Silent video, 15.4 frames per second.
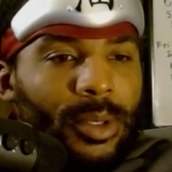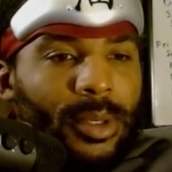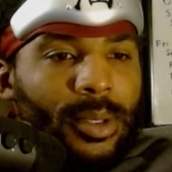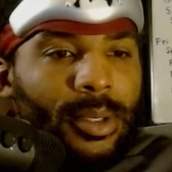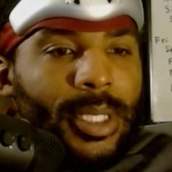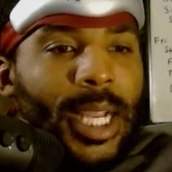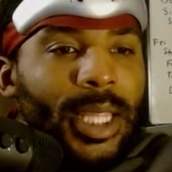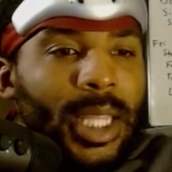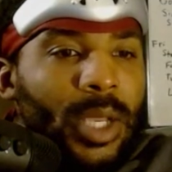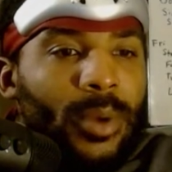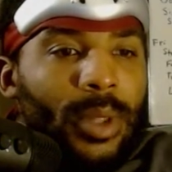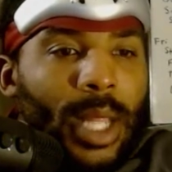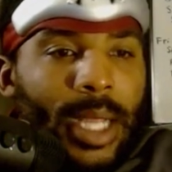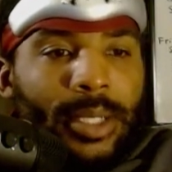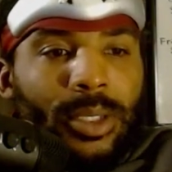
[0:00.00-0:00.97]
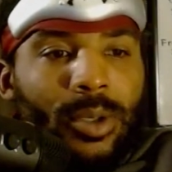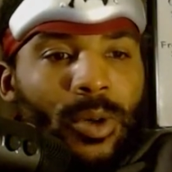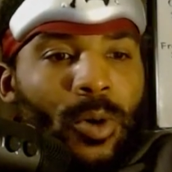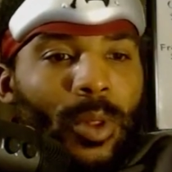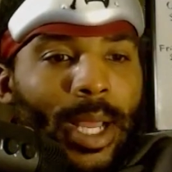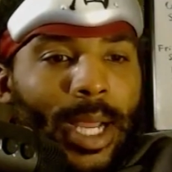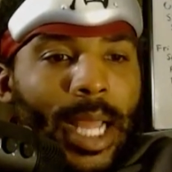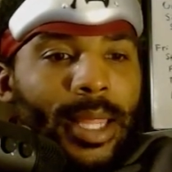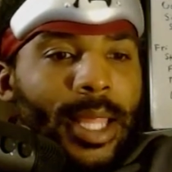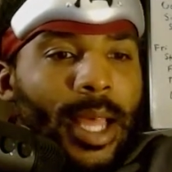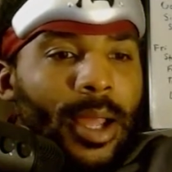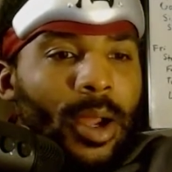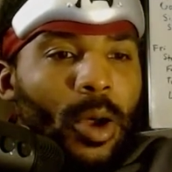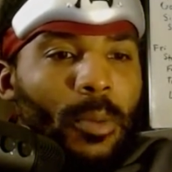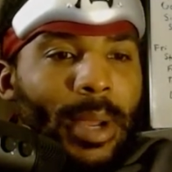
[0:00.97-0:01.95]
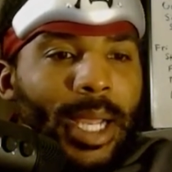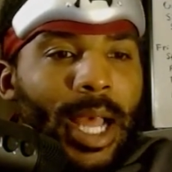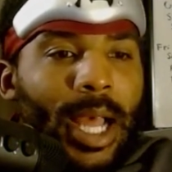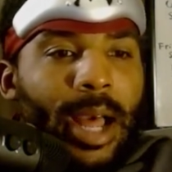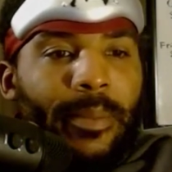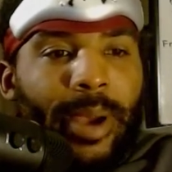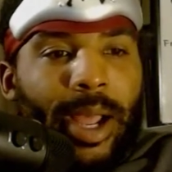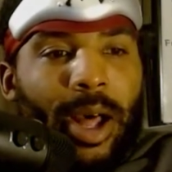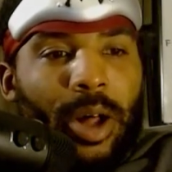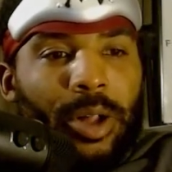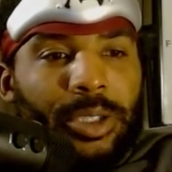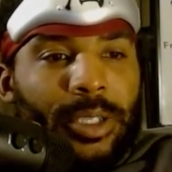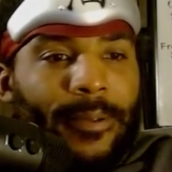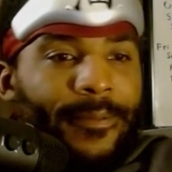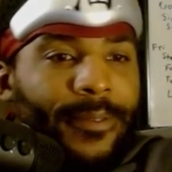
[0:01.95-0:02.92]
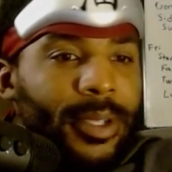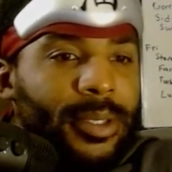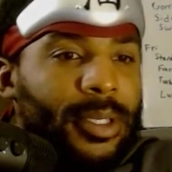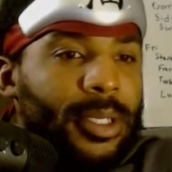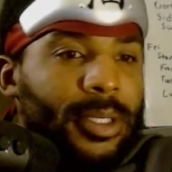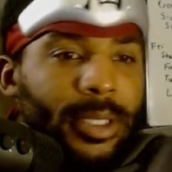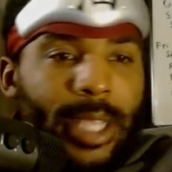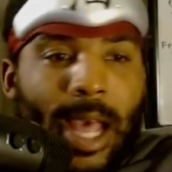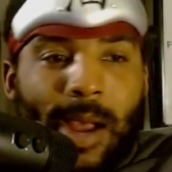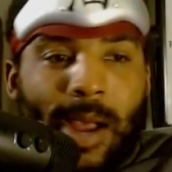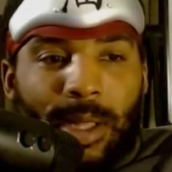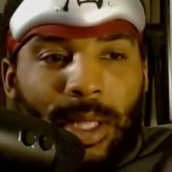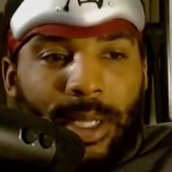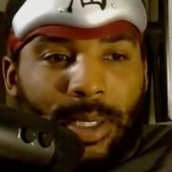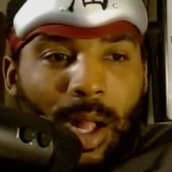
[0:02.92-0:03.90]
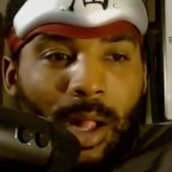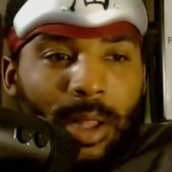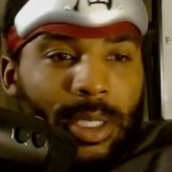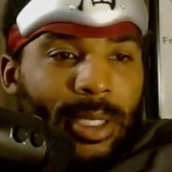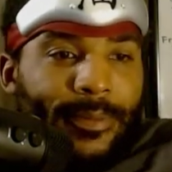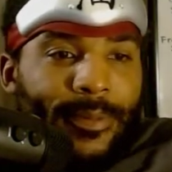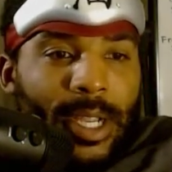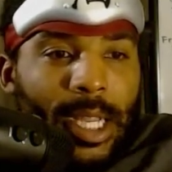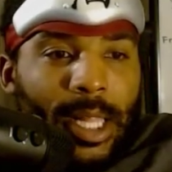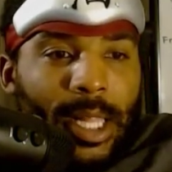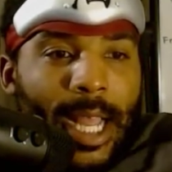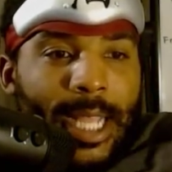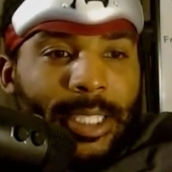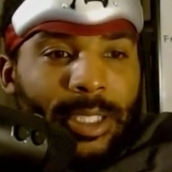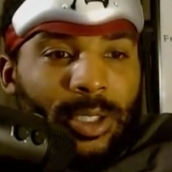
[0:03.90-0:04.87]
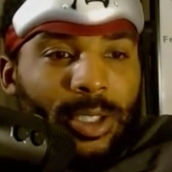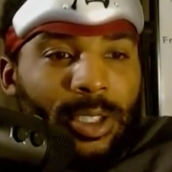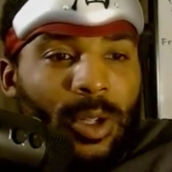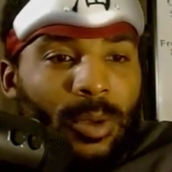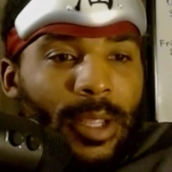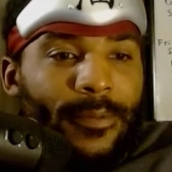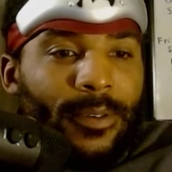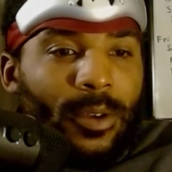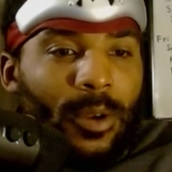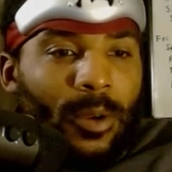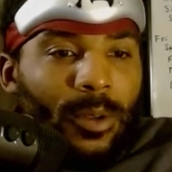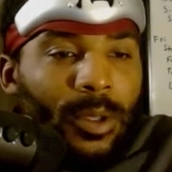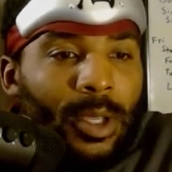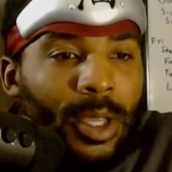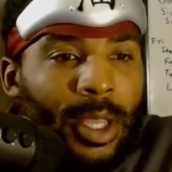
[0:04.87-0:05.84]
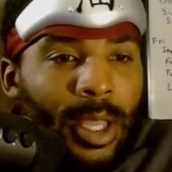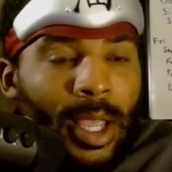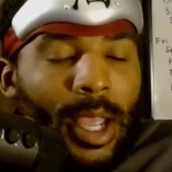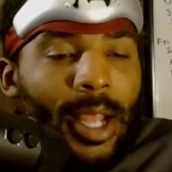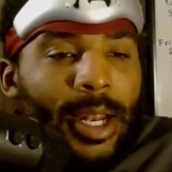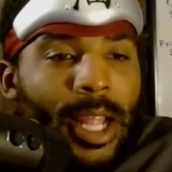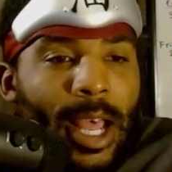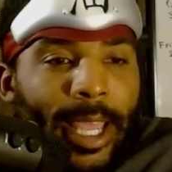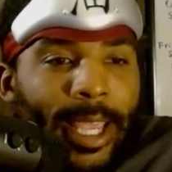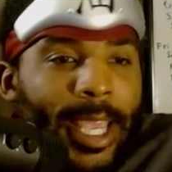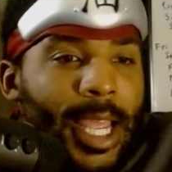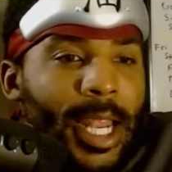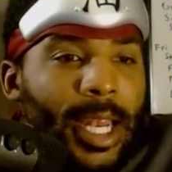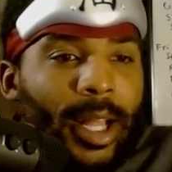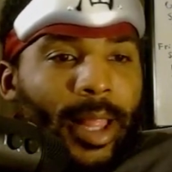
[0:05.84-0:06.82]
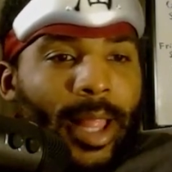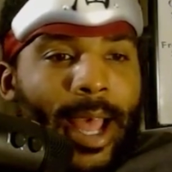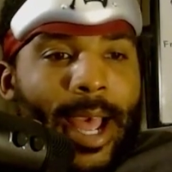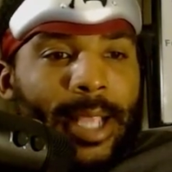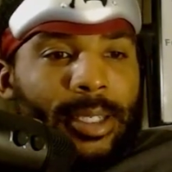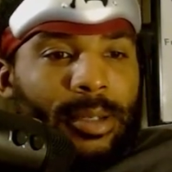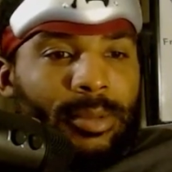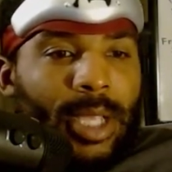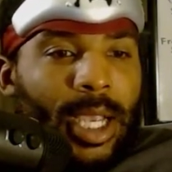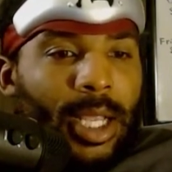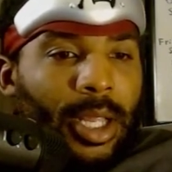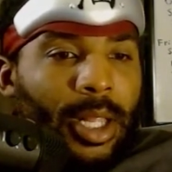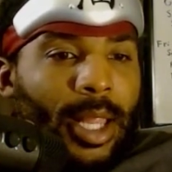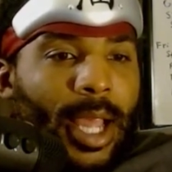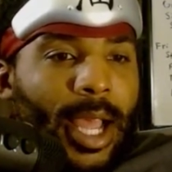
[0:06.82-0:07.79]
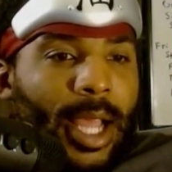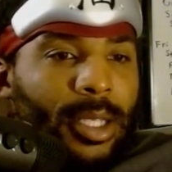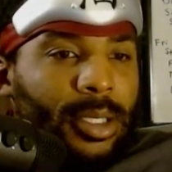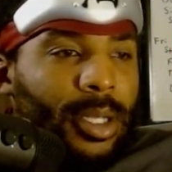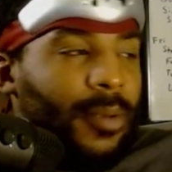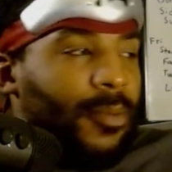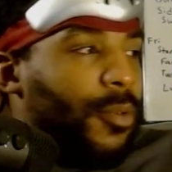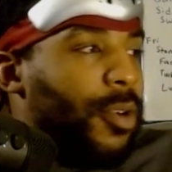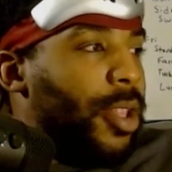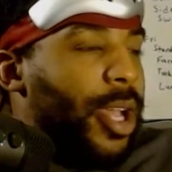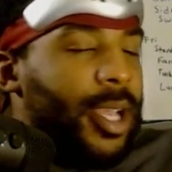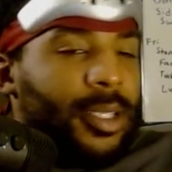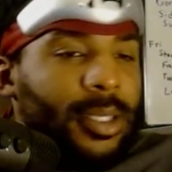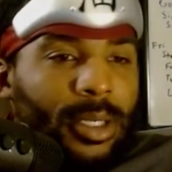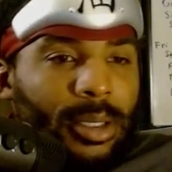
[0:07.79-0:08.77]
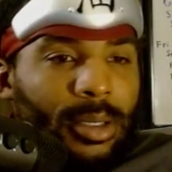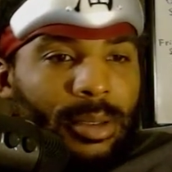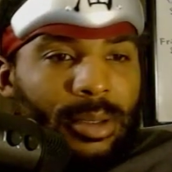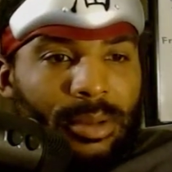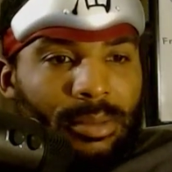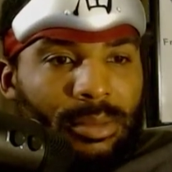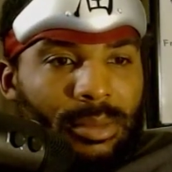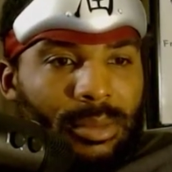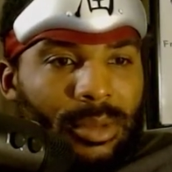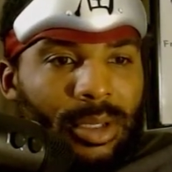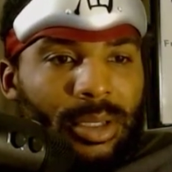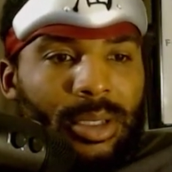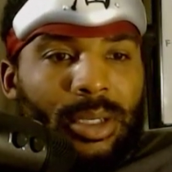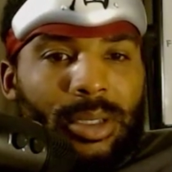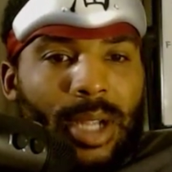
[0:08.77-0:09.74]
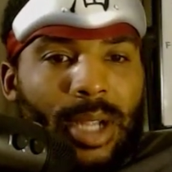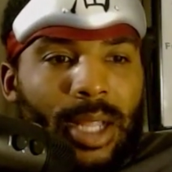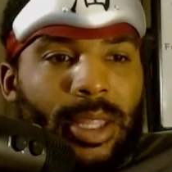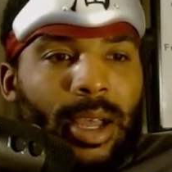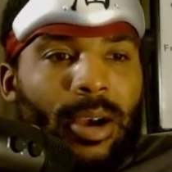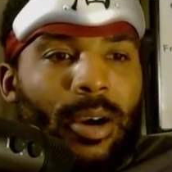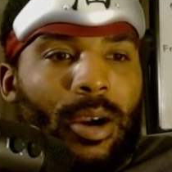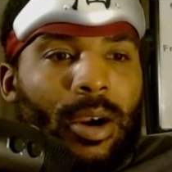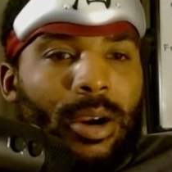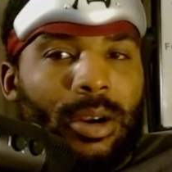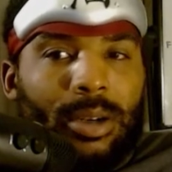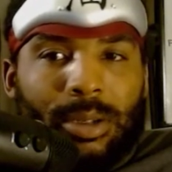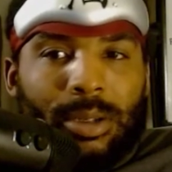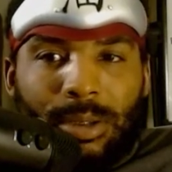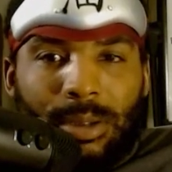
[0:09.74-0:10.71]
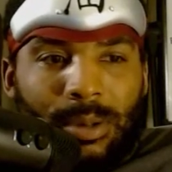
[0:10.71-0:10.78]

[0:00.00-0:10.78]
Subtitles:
Same thing with, like, school. Like, I thought, oh, my God, biology, physics, calculus, all these fucking classes are so difficult. Now, I get in the class, I'm taking the class, and I'm realizing it's just not that hard.